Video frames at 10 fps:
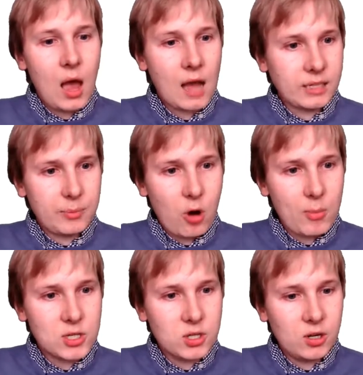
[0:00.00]
as I
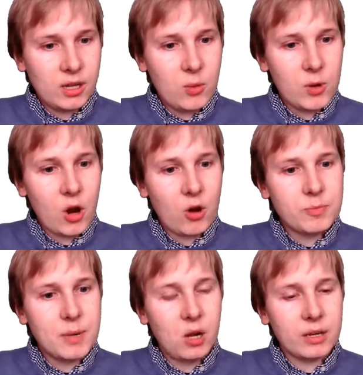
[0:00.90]
promised earlier, we're going to
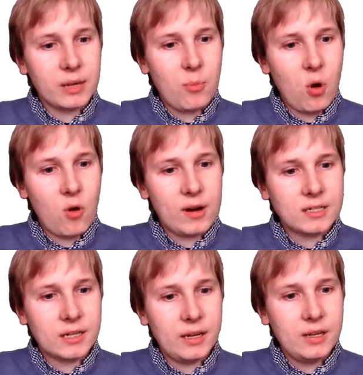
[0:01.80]
be looking more at
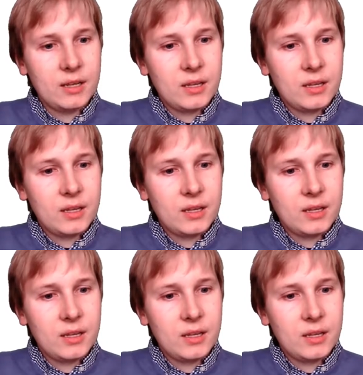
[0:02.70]
the